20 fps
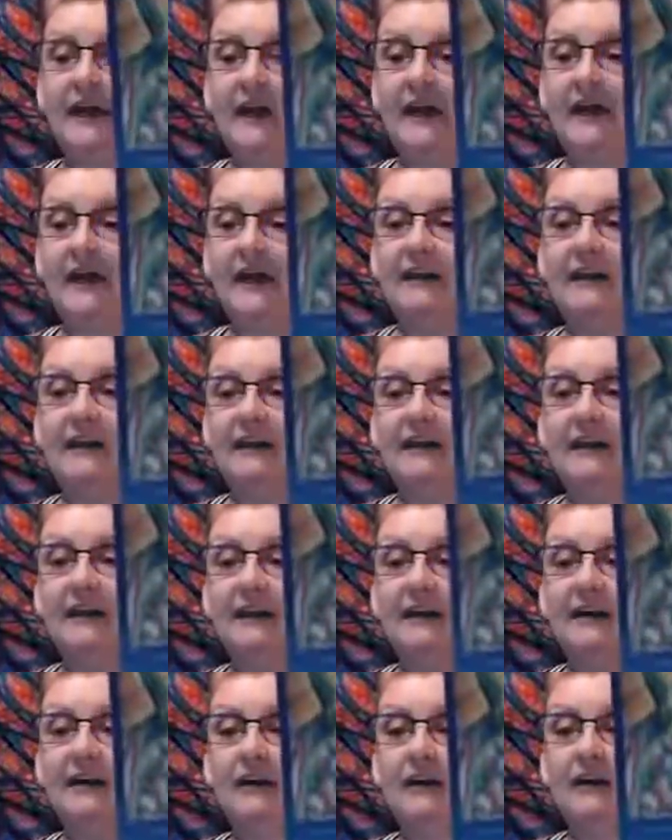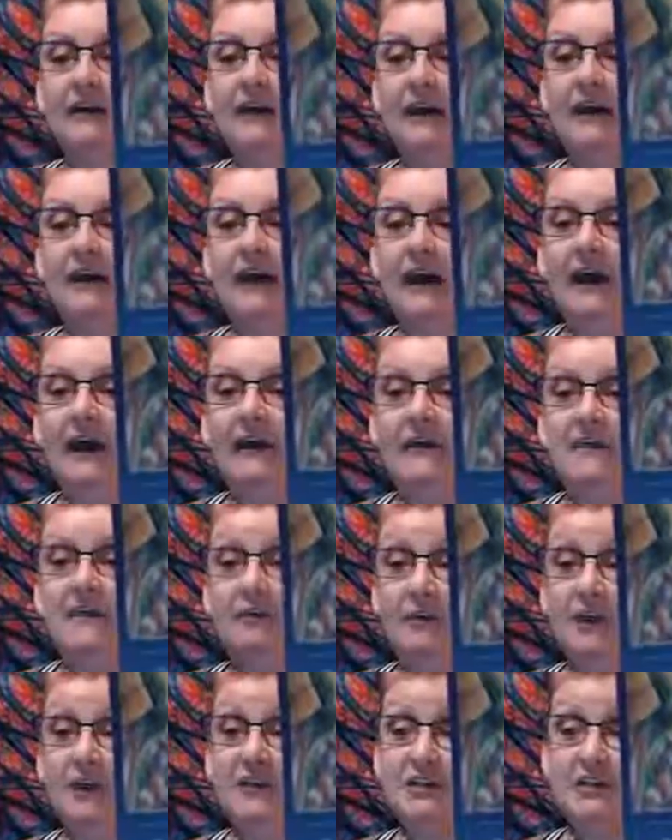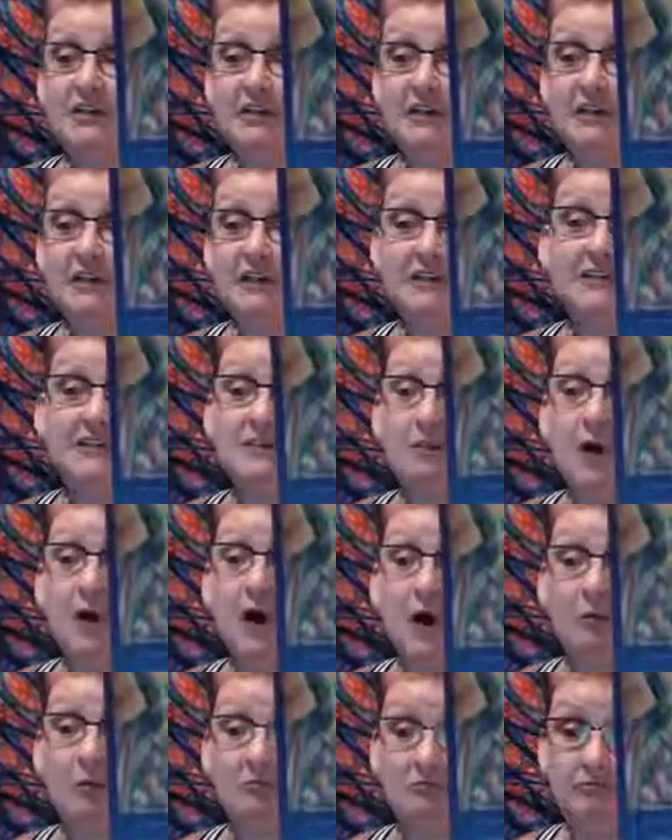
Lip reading: and especially his mom.